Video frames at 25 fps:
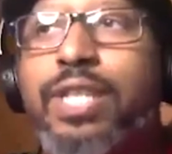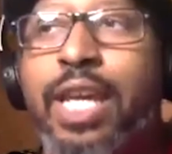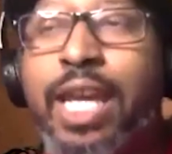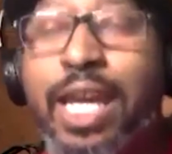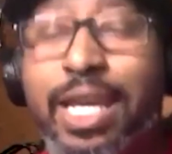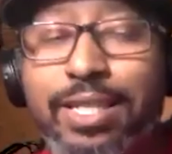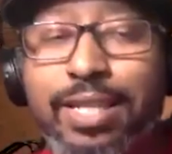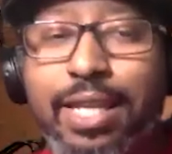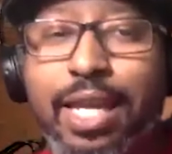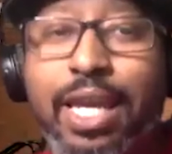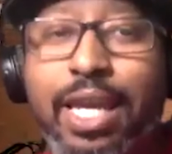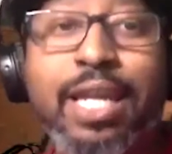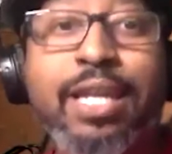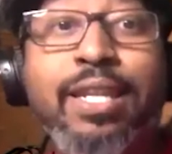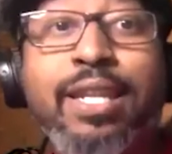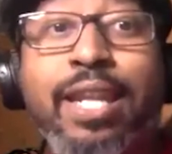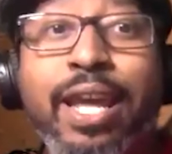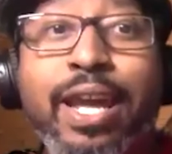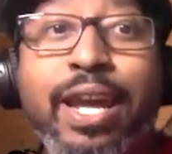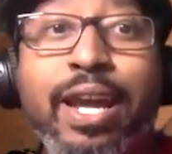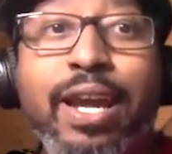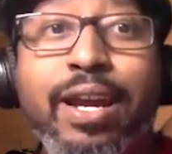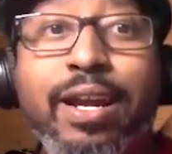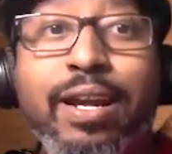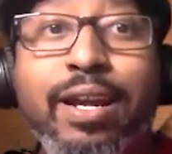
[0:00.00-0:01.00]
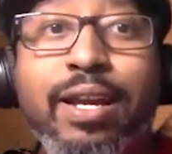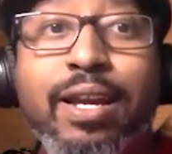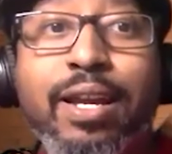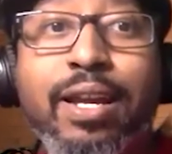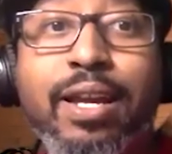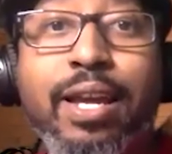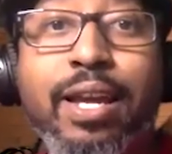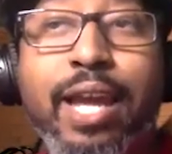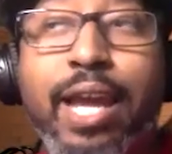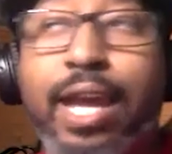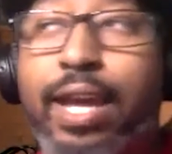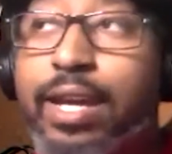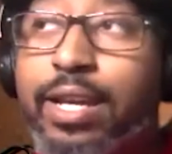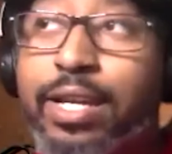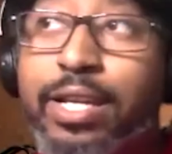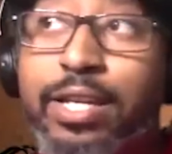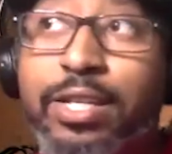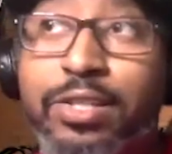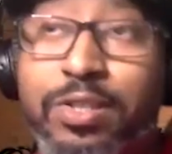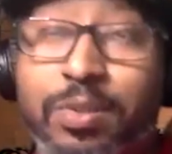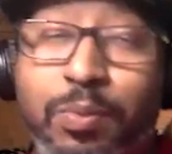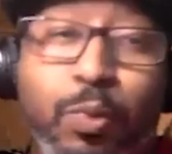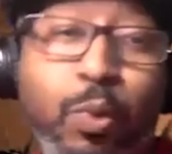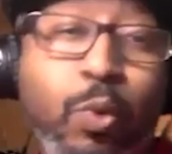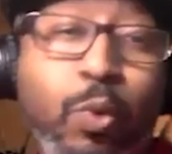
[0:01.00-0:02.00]
He's in there, and his
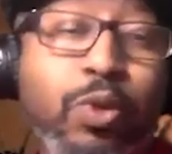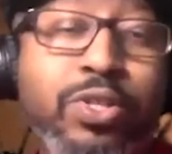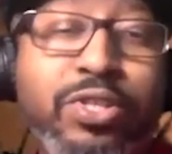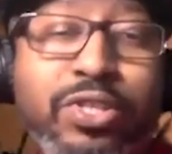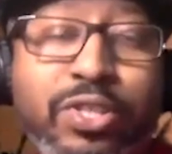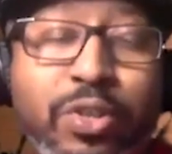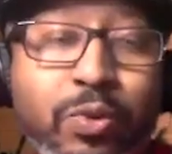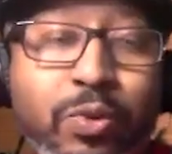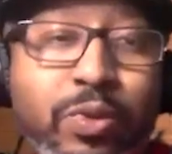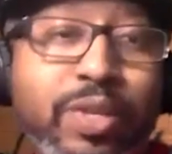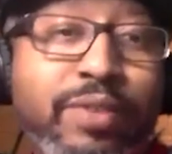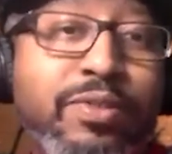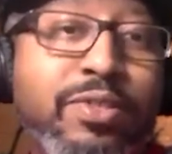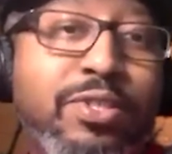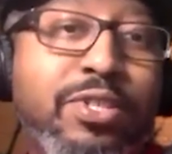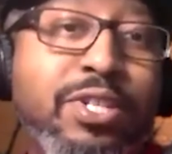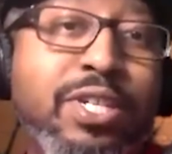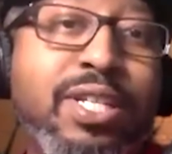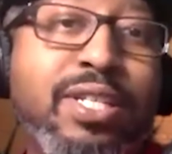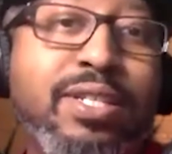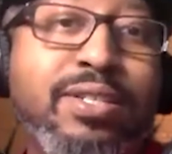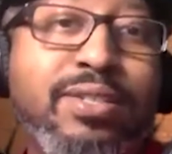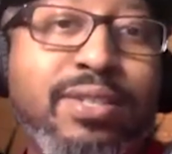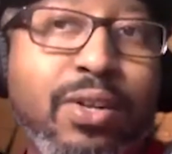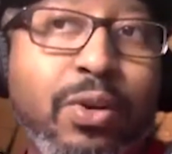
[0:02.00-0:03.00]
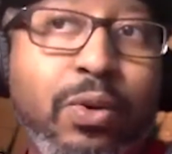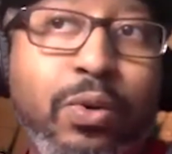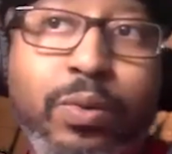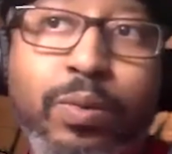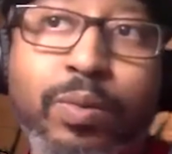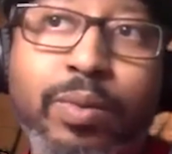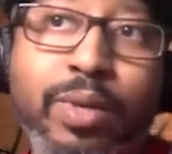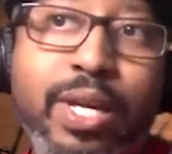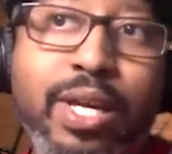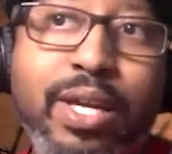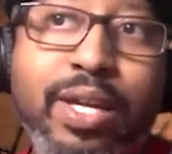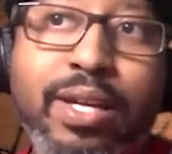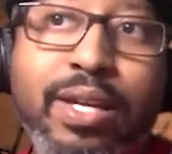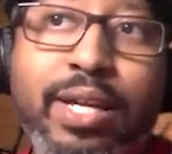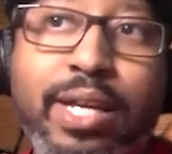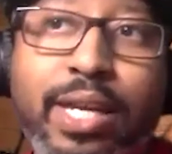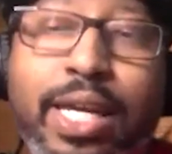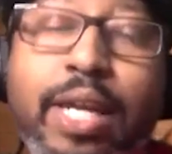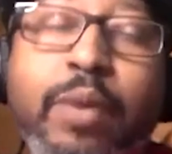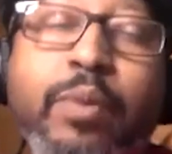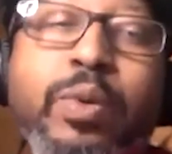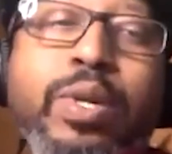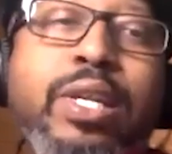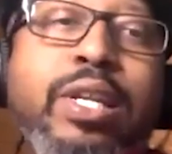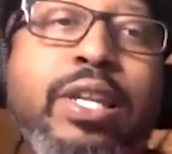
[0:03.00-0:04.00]
supporters don't give a shit. So
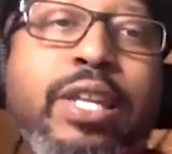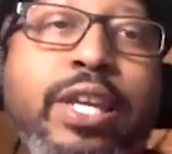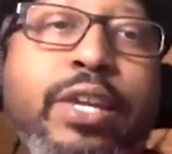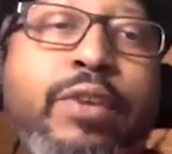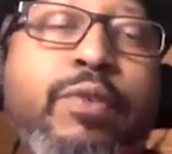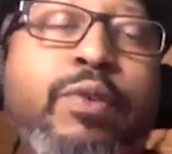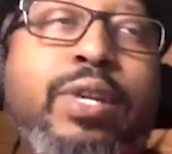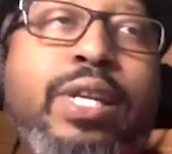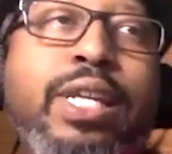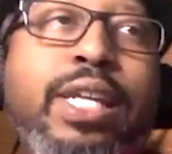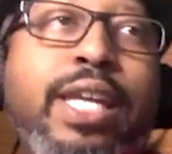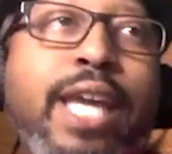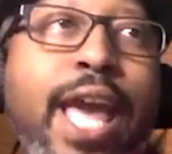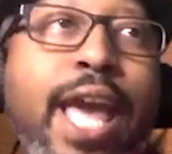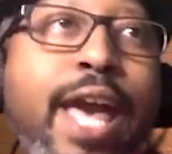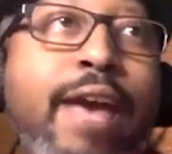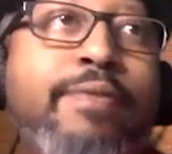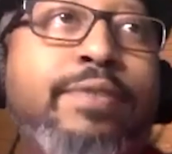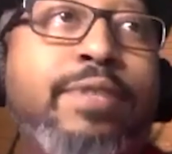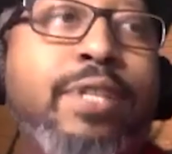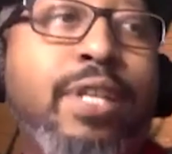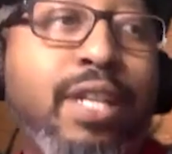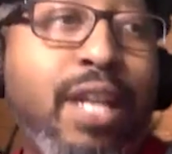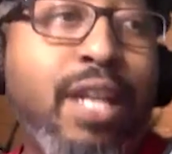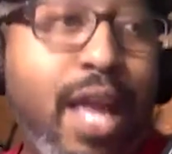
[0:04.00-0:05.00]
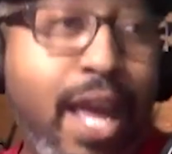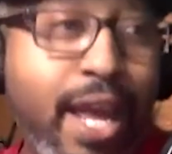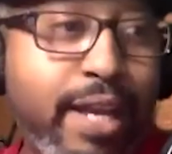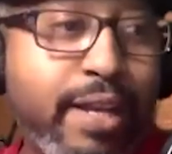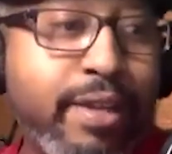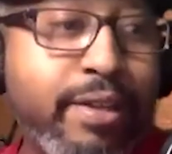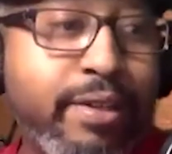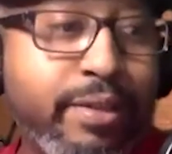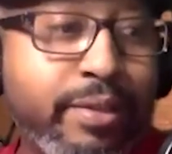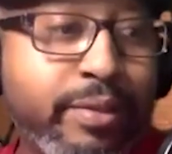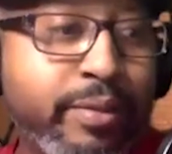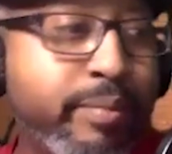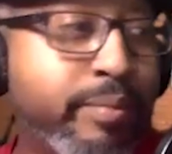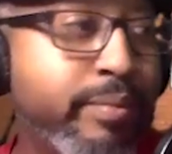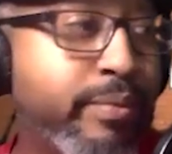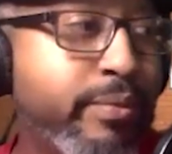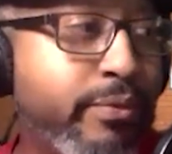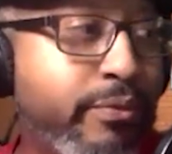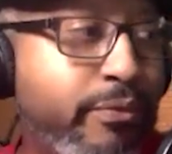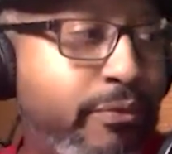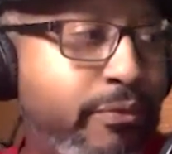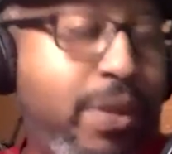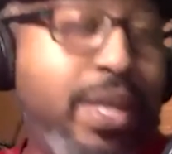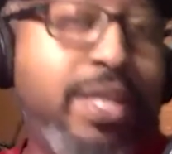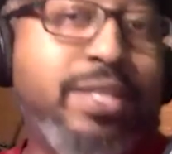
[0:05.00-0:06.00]
he would literally have to like
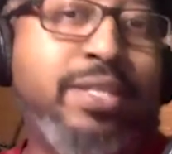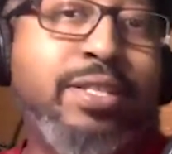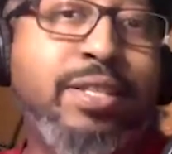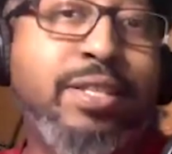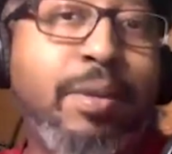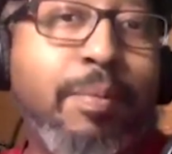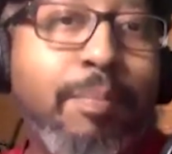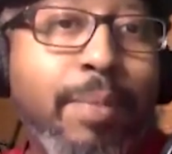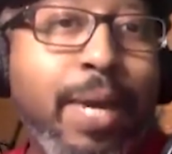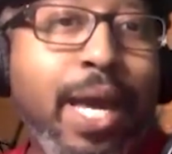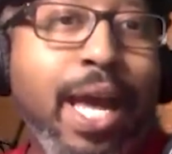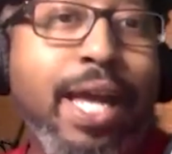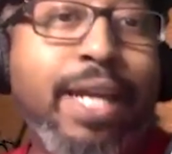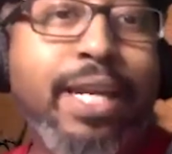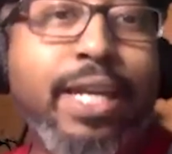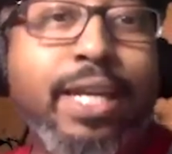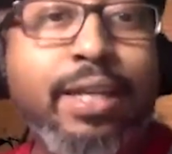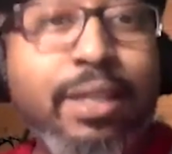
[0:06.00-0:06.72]
fist somebody.